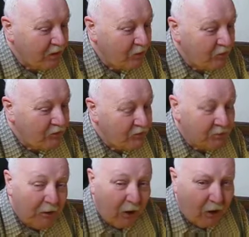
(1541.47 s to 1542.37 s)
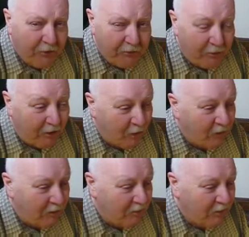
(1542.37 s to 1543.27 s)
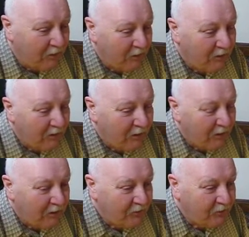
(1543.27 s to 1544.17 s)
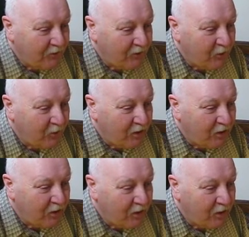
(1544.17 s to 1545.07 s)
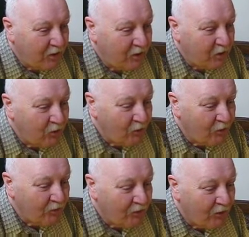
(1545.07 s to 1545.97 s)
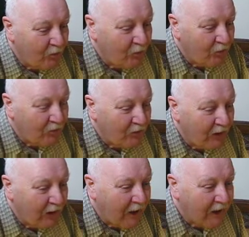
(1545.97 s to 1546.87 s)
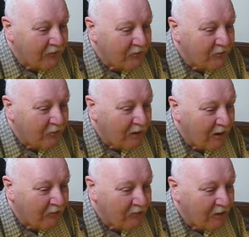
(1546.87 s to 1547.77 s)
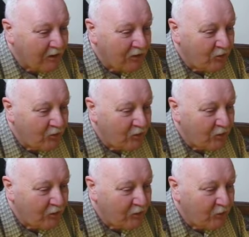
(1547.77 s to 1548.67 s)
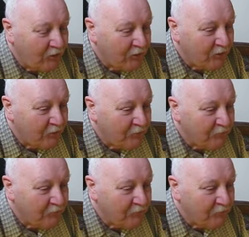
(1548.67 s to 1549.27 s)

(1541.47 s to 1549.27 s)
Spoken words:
which has been lost, by the way, but it's saying where they knew it was last, but after that they don't know where it went to.